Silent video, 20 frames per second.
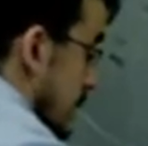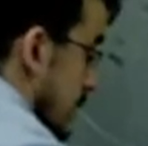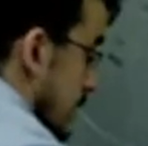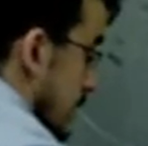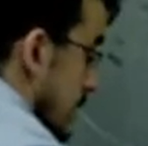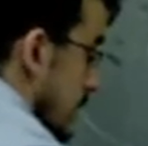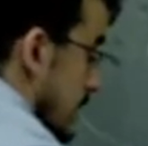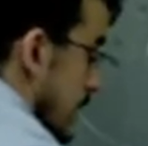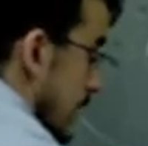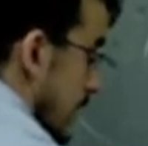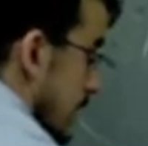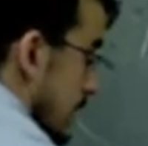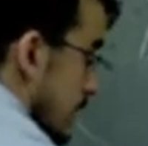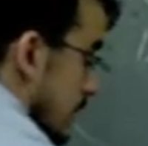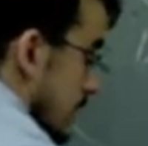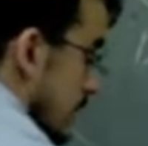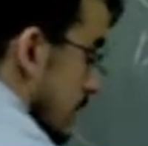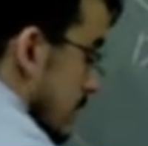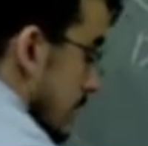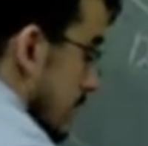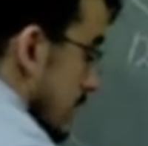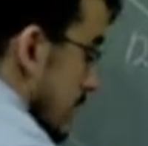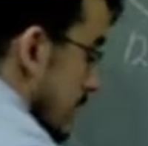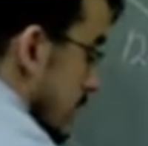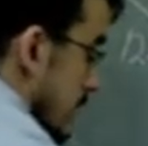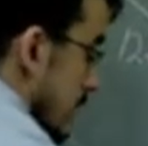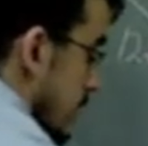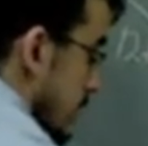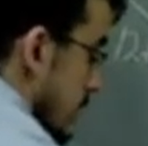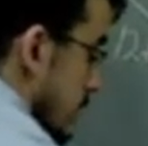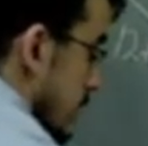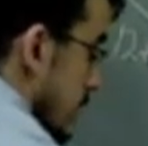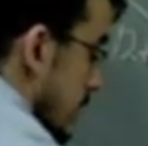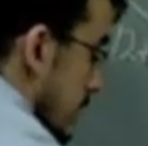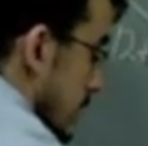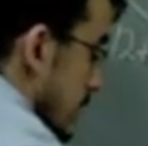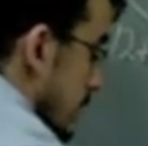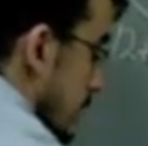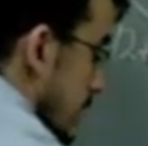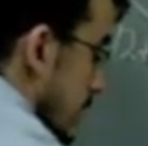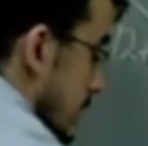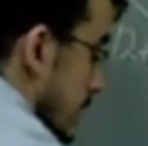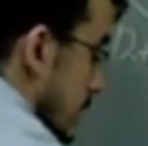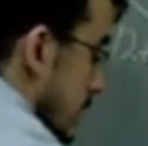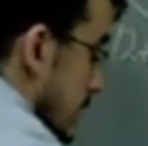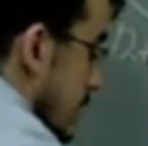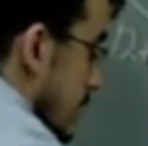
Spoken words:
in this case, 6 feet